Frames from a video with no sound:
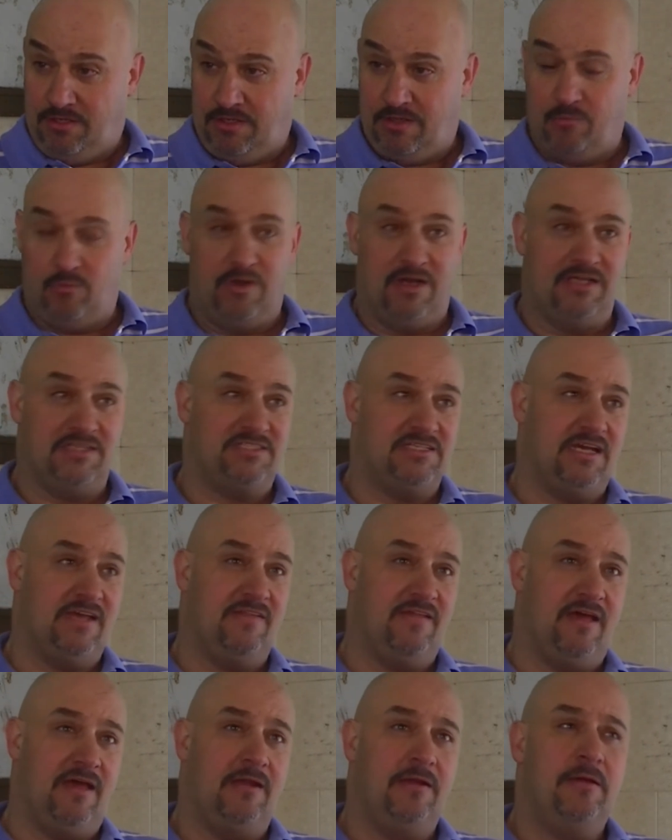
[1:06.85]
And when I say
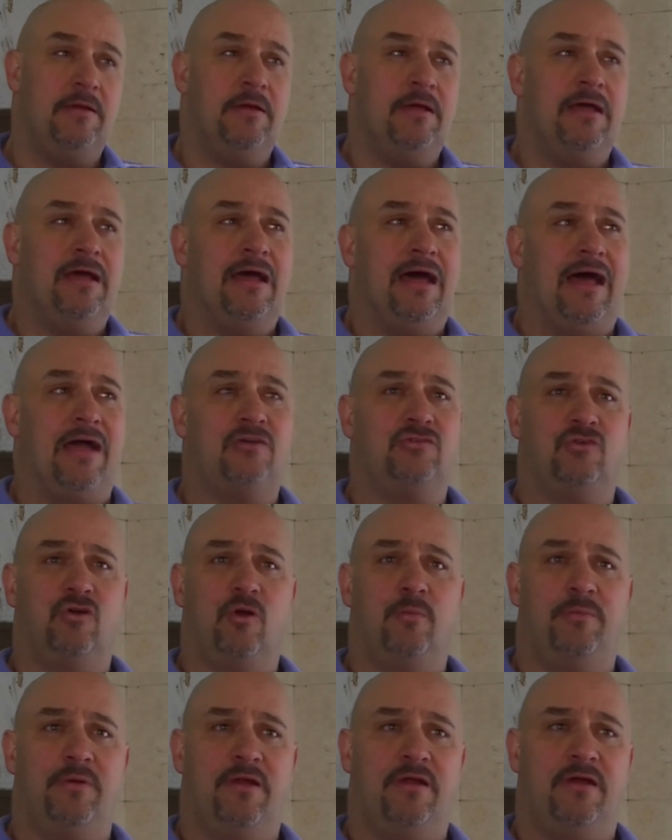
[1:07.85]
that, I
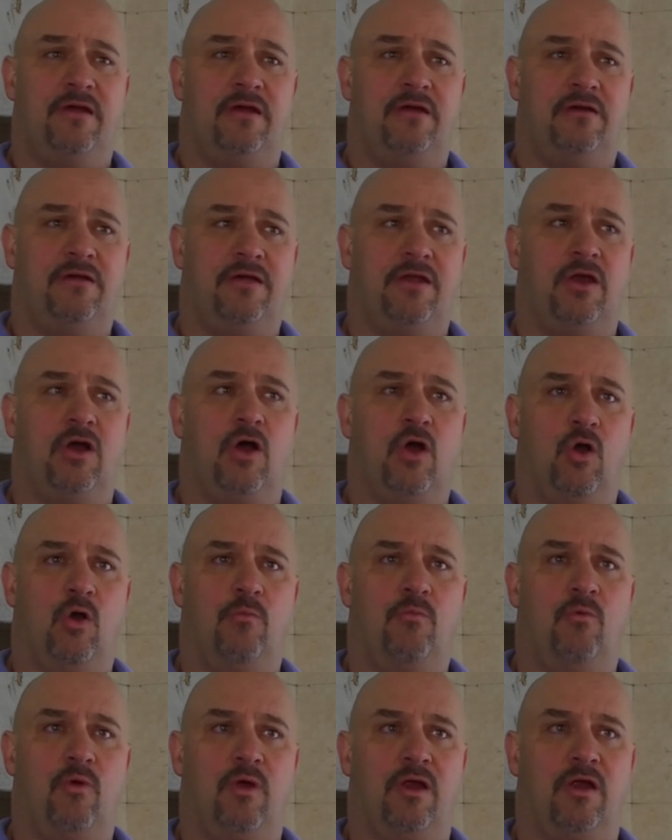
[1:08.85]
grew up in a
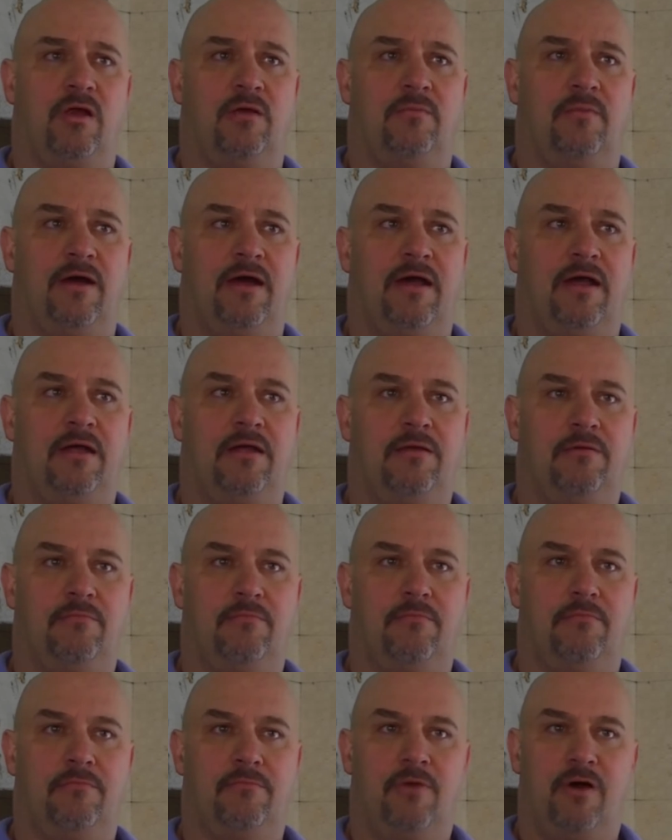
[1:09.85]
home where my
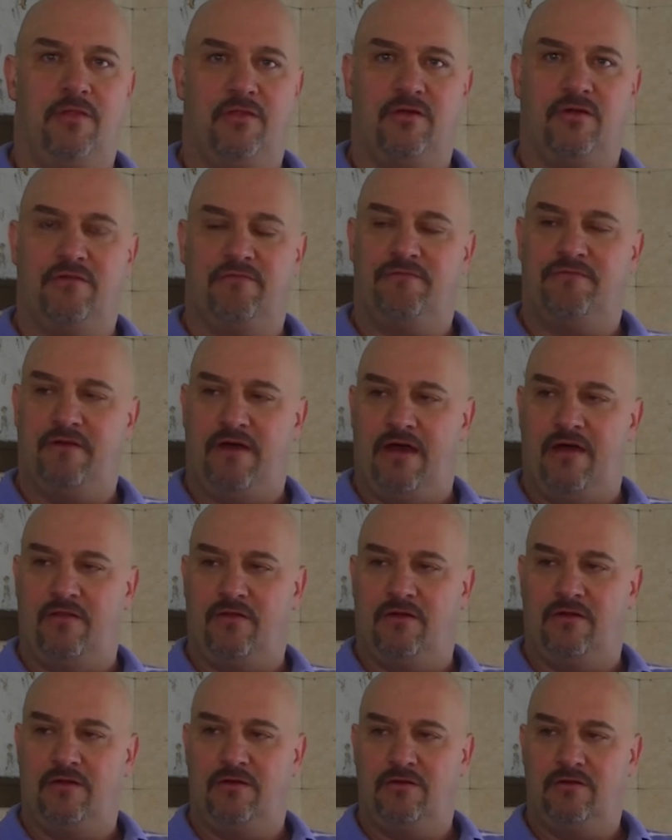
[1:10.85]
mother and
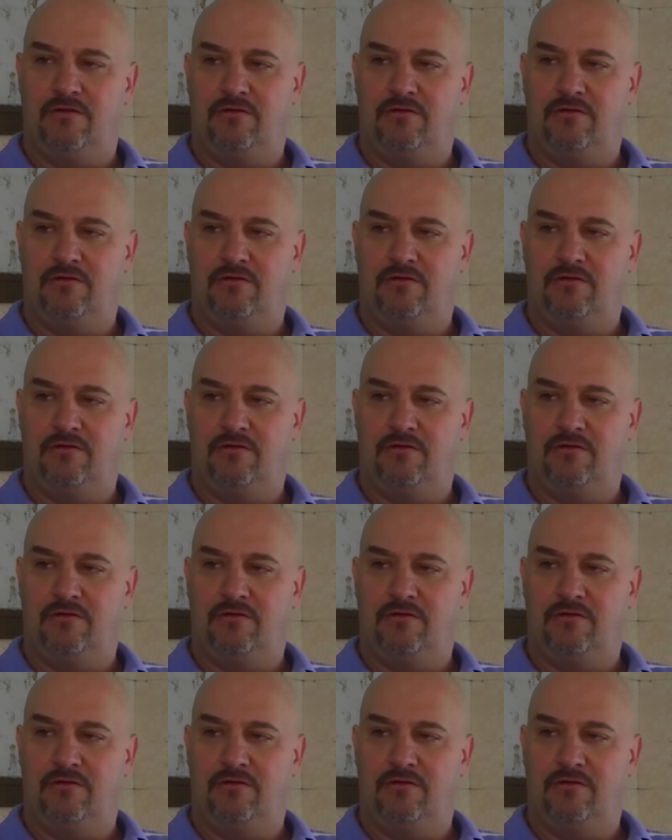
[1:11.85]
father